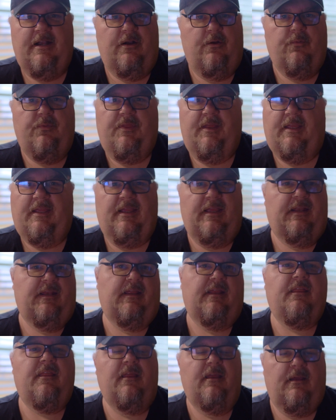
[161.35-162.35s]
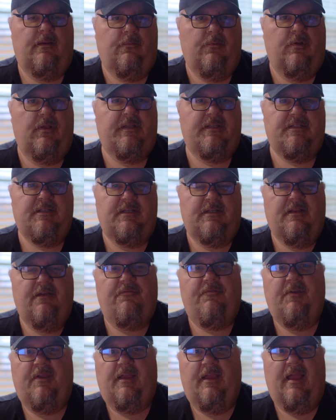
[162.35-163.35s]
I don't think anything really
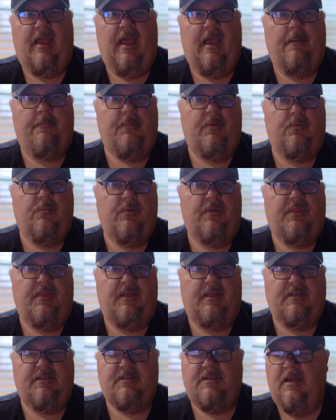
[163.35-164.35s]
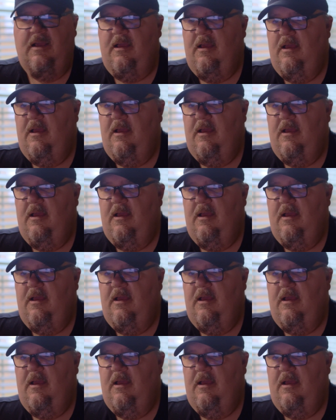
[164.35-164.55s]
significant happened with these